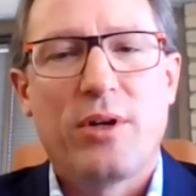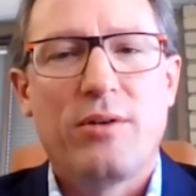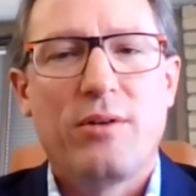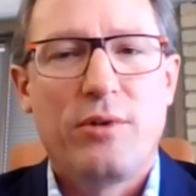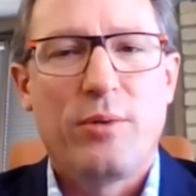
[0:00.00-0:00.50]

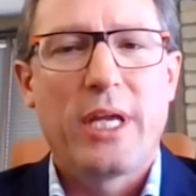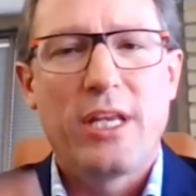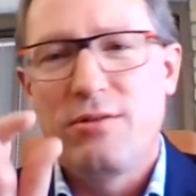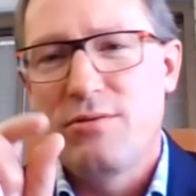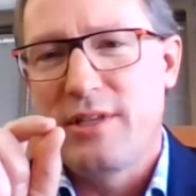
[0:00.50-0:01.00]
But you
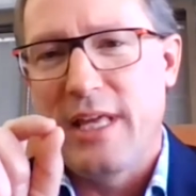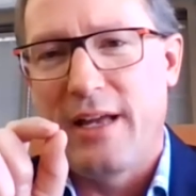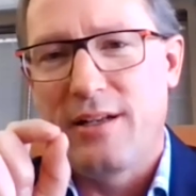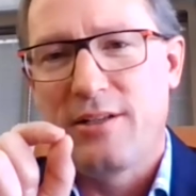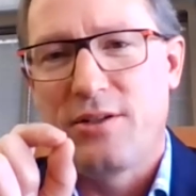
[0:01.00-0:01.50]
can use
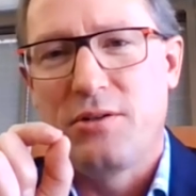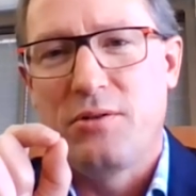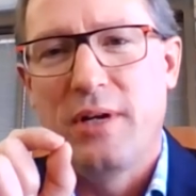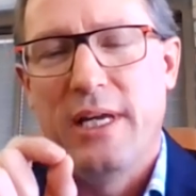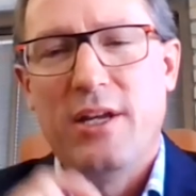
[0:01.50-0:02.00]
that
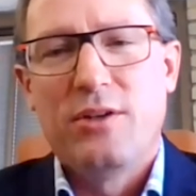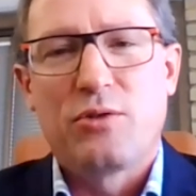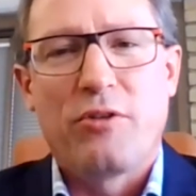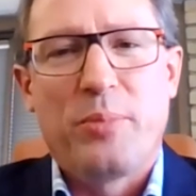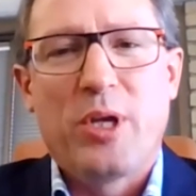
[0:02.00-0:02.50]
to
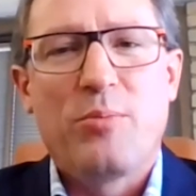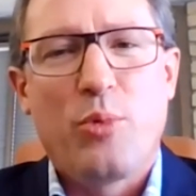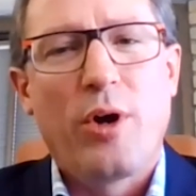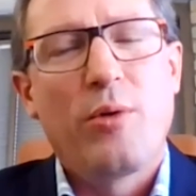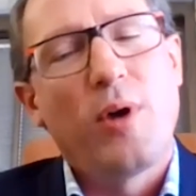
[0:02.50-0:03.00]
sort of
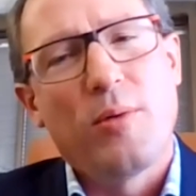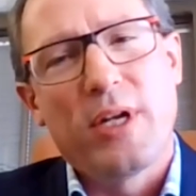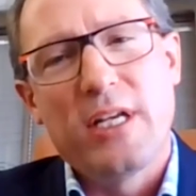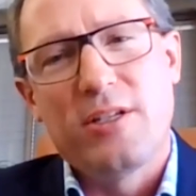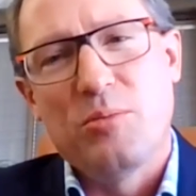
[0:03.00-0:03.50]
pinpoint where
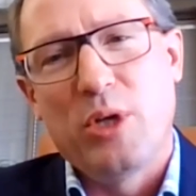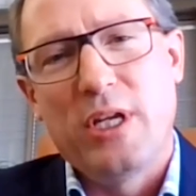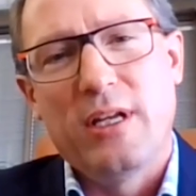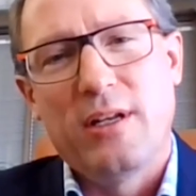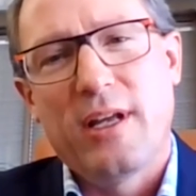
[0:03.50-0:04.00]
we need to
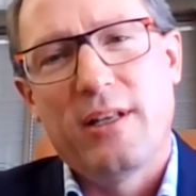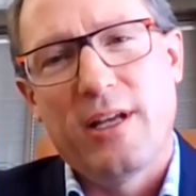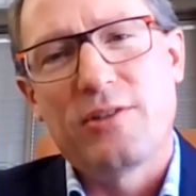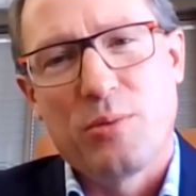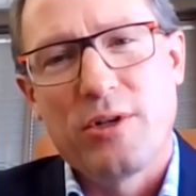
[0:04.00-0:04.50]
be, and, and
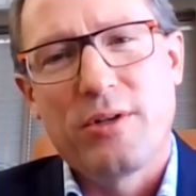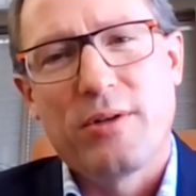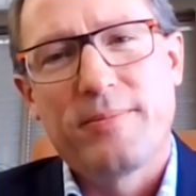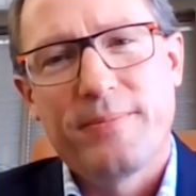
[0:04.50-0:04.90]
that's what we're doing.